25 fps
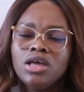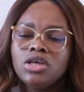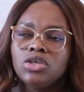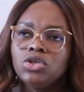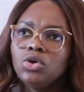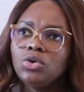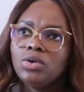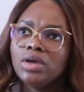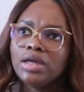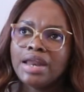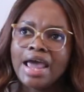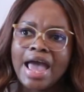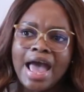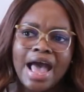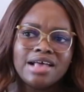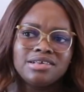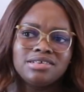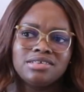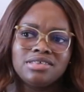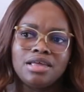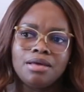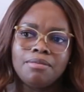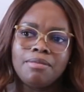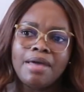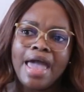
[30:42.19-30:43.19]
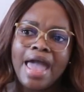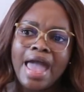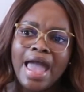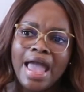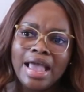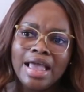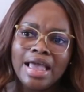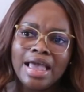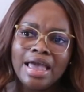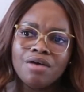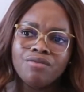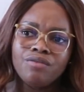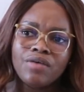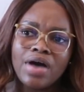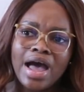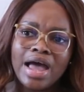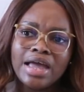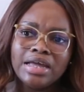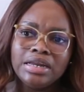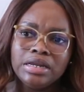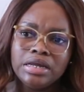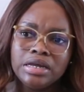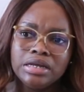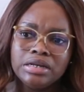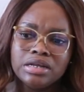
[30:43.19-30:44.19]
You can ask them, hey, if
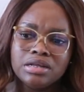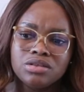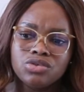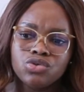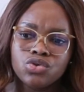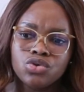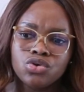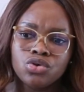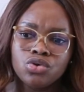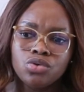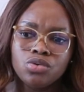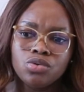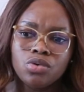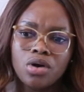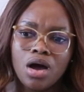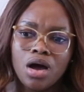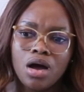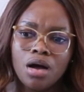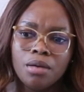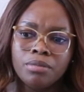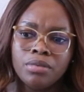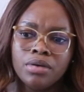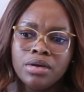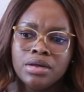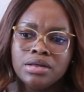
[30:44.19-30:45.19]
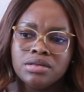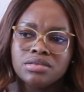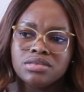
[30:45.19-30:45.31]
I needed to,